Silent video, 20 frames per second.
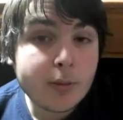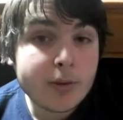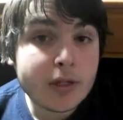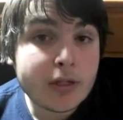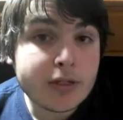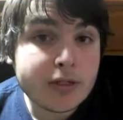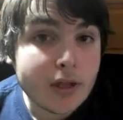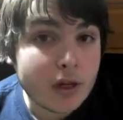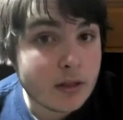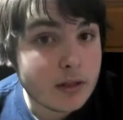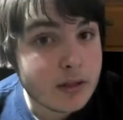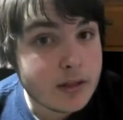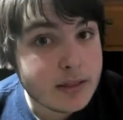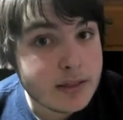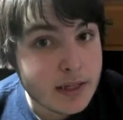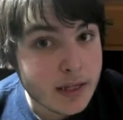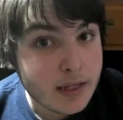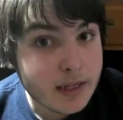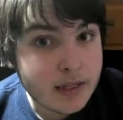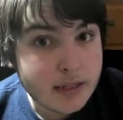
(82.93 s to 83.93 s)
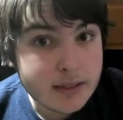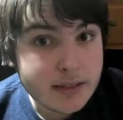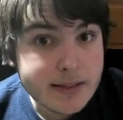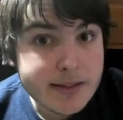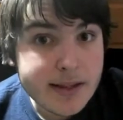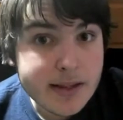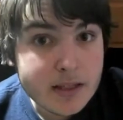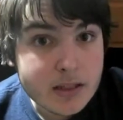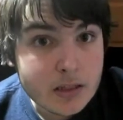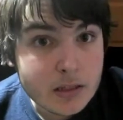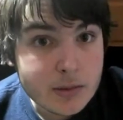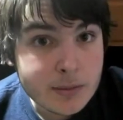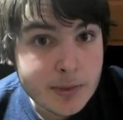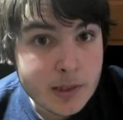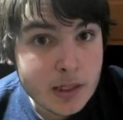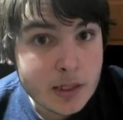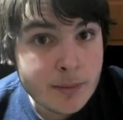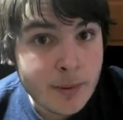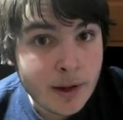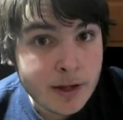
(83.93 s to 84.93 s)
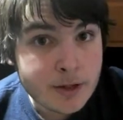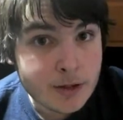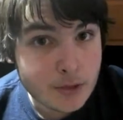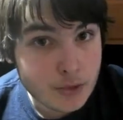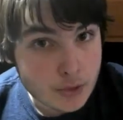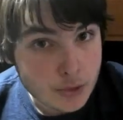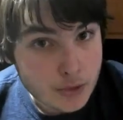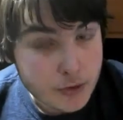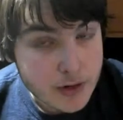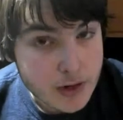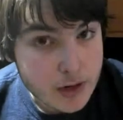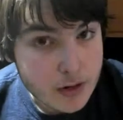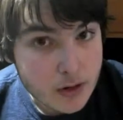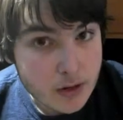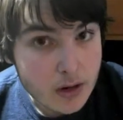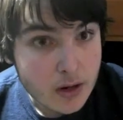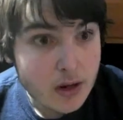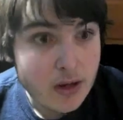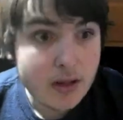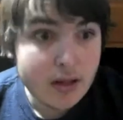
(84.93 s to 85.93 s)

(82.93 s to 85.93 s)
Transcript: be done taking DSTP by junior year,